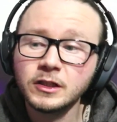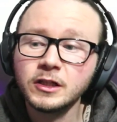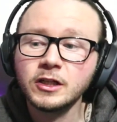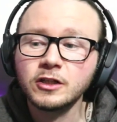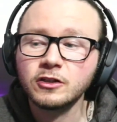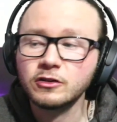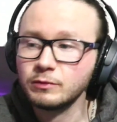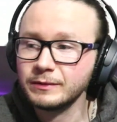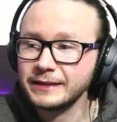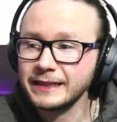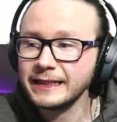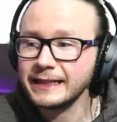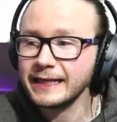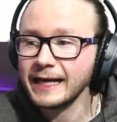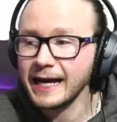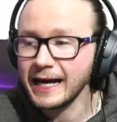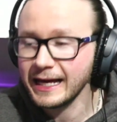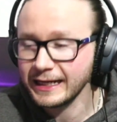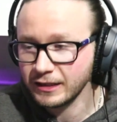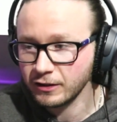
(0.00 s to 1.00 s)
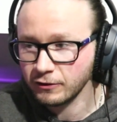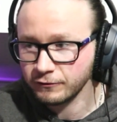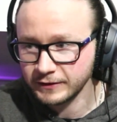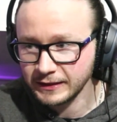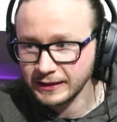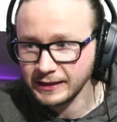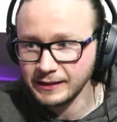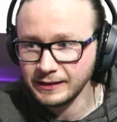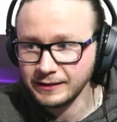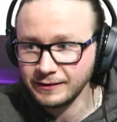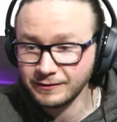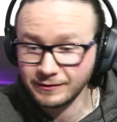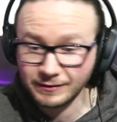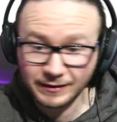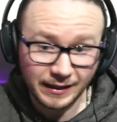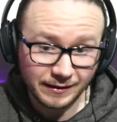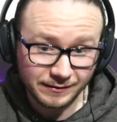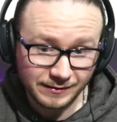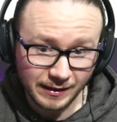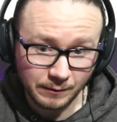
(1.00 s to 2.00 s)
because we didn't get any of these
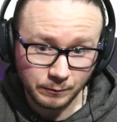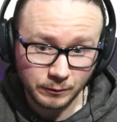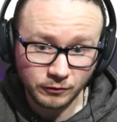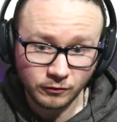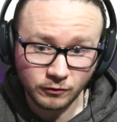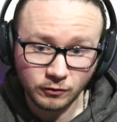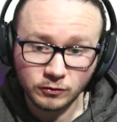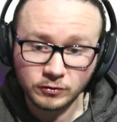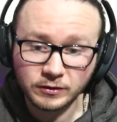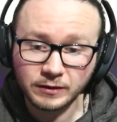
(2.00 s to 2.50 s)
last episode.